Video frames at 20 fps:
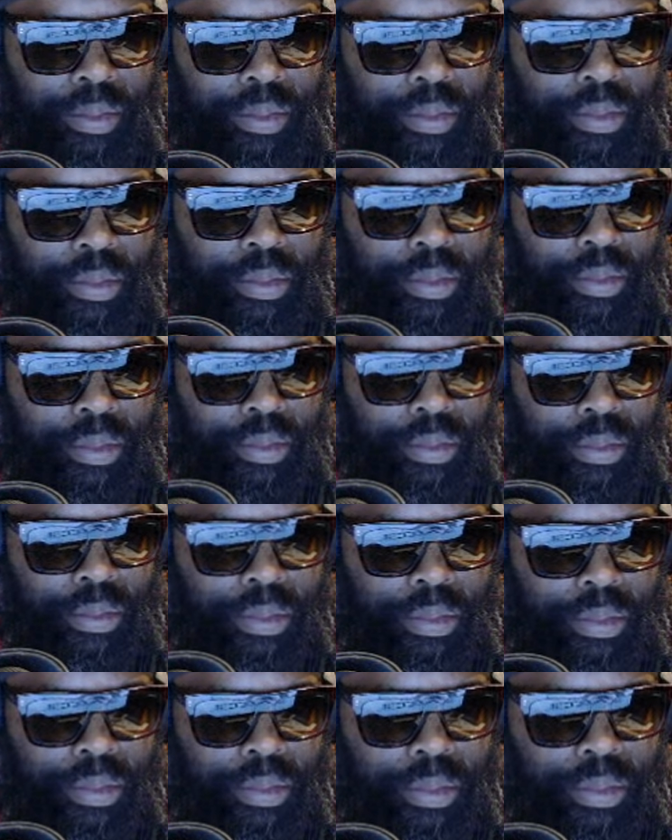
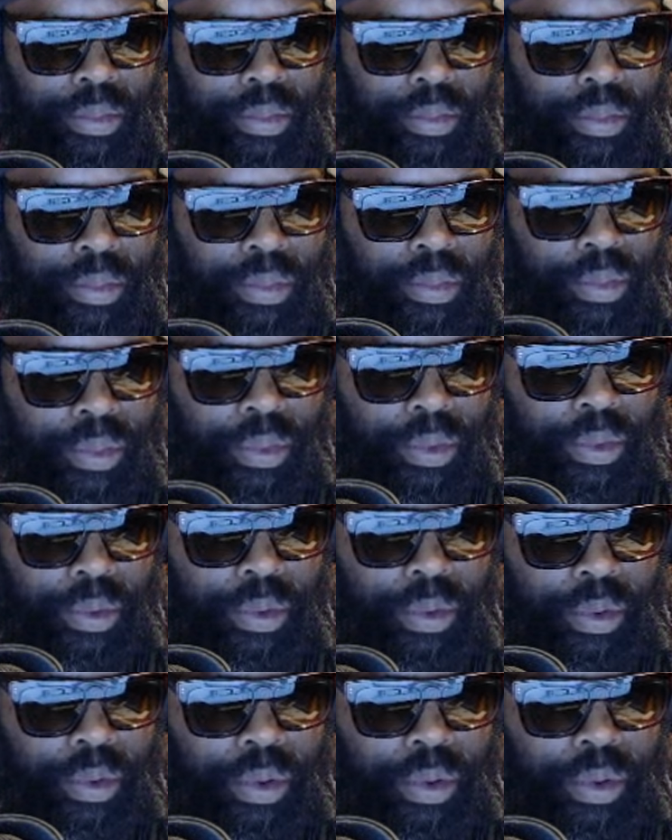[no speech]